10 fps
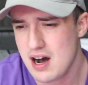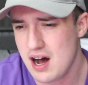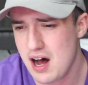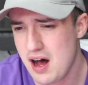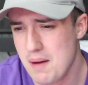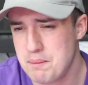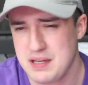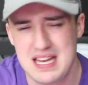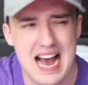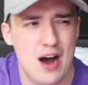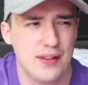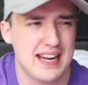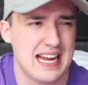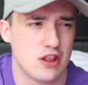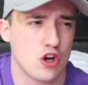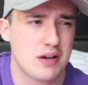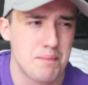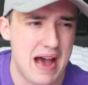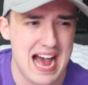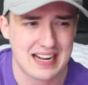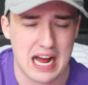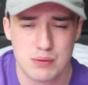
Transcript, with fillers: But now that I look back,